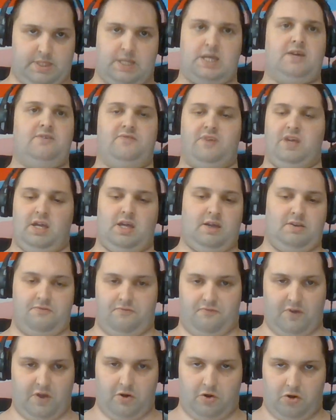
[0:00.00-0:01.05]
TV
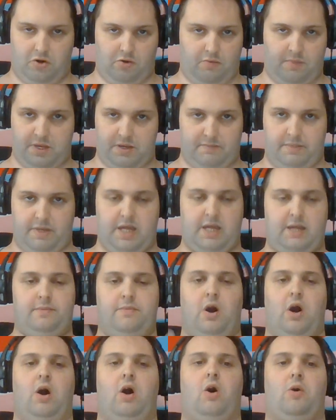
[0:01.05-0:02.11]
and film and
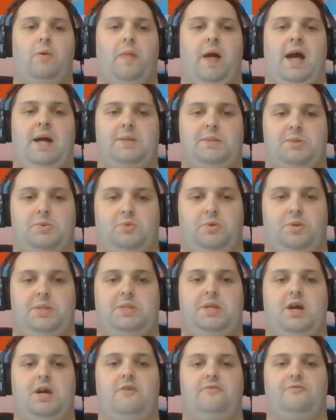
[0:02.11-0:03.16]
all that sort of
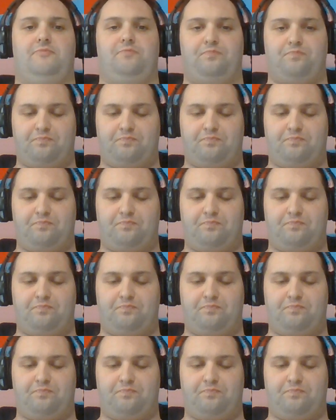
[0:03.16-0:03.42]
stuff.